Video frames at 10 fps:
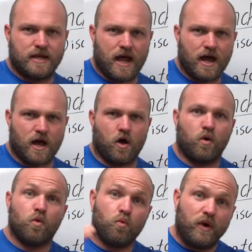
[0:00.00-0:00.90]

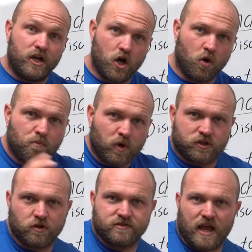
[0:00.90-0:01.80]
Now we know
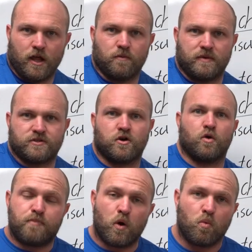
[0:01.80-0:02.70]
what those elements
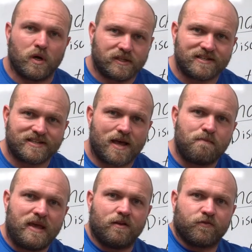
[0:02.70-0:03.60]
are, but what does that
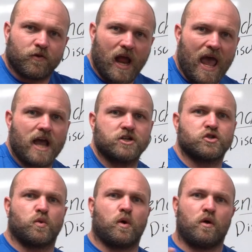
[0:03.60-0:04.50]
mean for
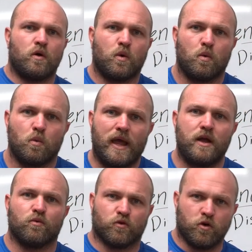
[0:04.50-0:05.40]
actual
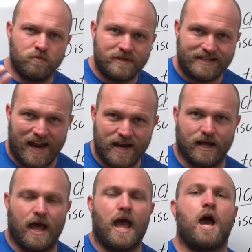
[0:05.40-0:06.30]
weight room
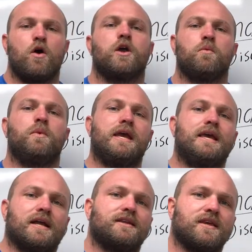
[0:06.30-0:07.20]
data? How can we
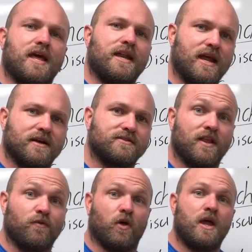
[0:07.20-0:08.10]
get to that next
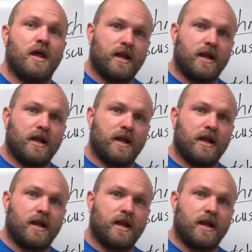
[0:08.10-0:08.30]
level?